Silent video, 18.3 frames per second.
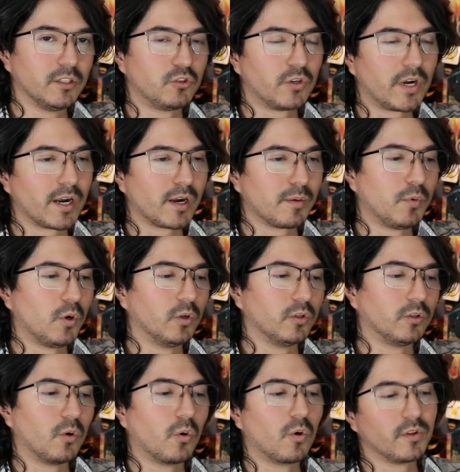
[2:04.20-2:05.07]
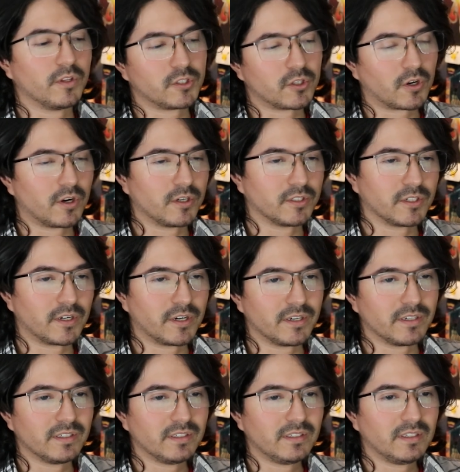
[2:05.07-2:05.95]
the Dragapult or the
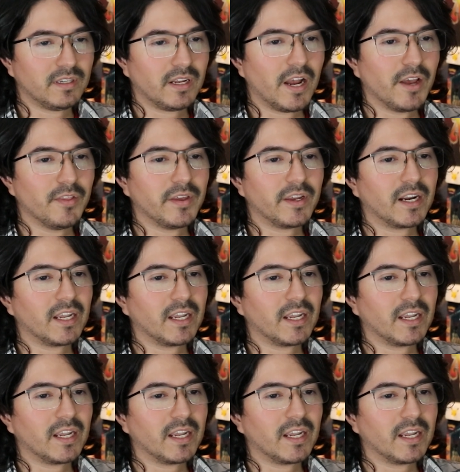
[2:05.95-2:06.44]
Charizard, and then